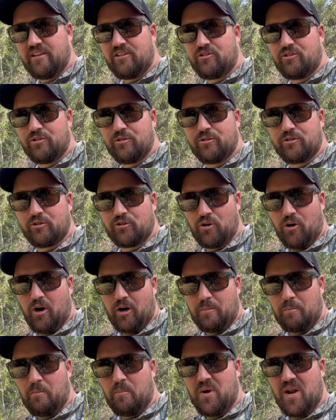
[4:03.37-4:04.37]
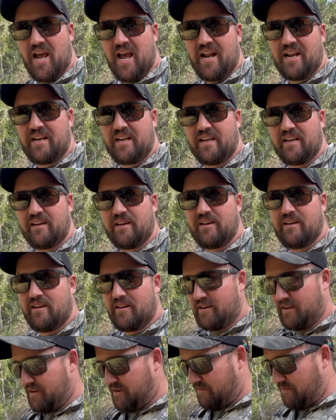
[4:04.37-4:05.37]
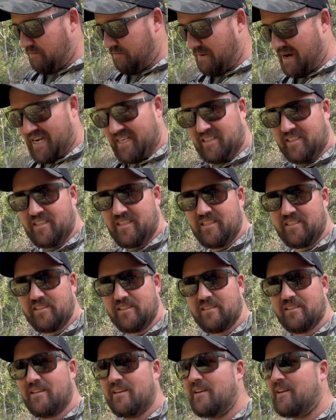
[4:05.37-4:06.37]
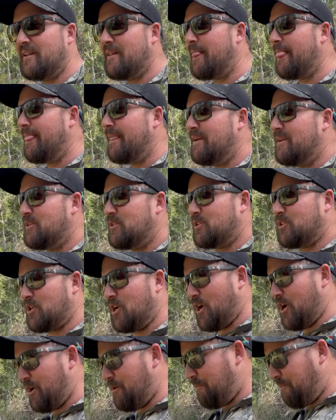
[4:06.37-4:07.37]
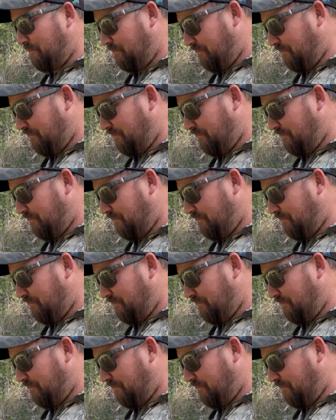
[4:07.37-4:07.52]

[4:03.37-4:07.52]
to start planning my season. So